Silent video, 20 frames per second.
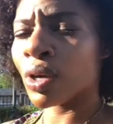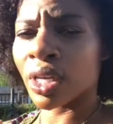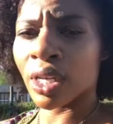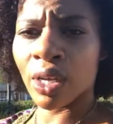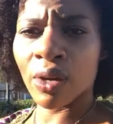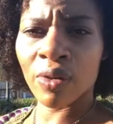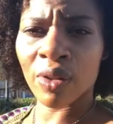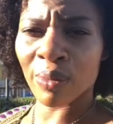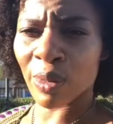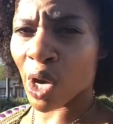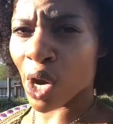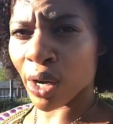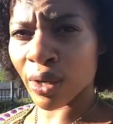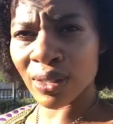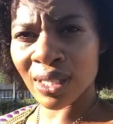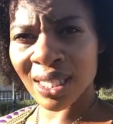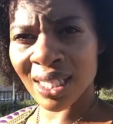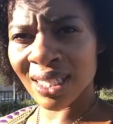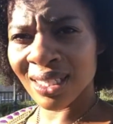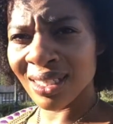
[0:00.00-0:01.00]
can hear them
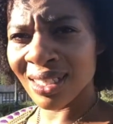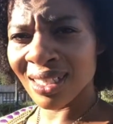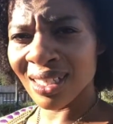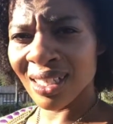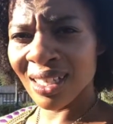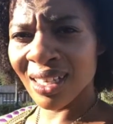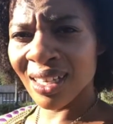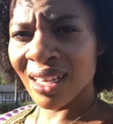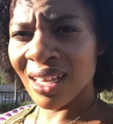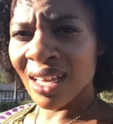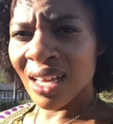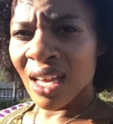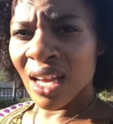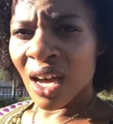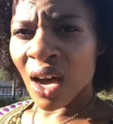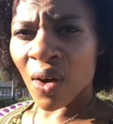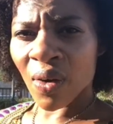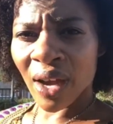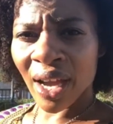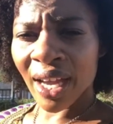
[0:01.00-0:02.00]
cursing.
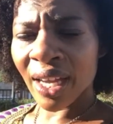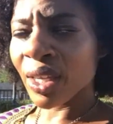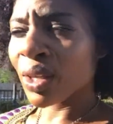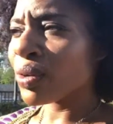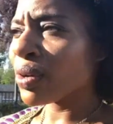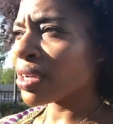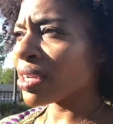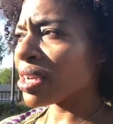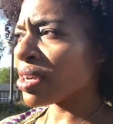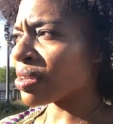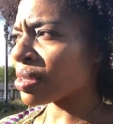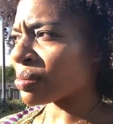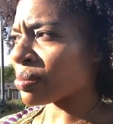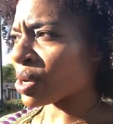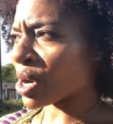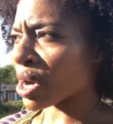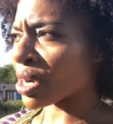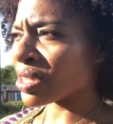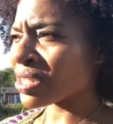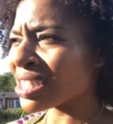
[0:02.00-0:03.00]
Okay, you can hear them
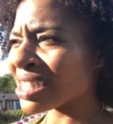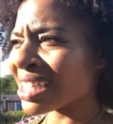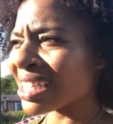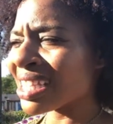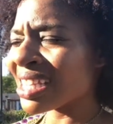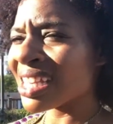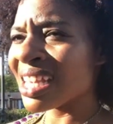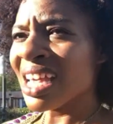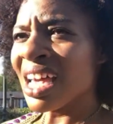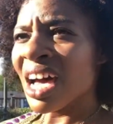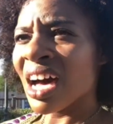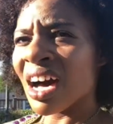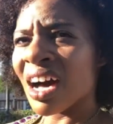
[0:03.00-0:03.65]
cursing.